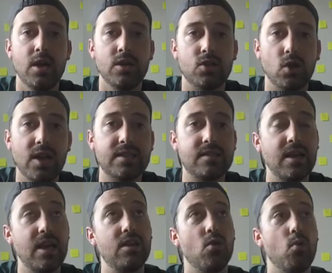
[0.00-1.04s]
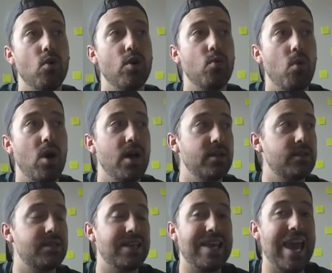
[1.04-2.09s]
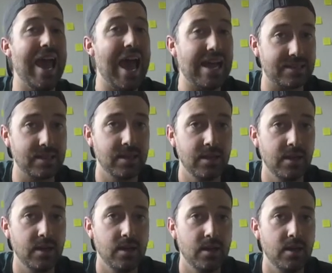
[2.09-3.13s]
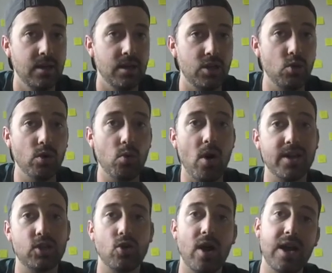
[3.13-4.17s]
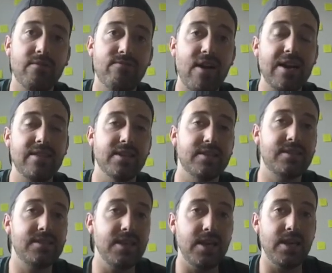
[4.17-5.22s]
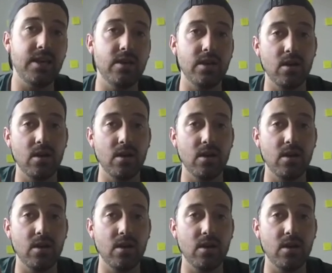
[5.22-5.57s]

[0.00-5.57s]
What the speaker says: So let's say the word was cat. You would want to try and find the C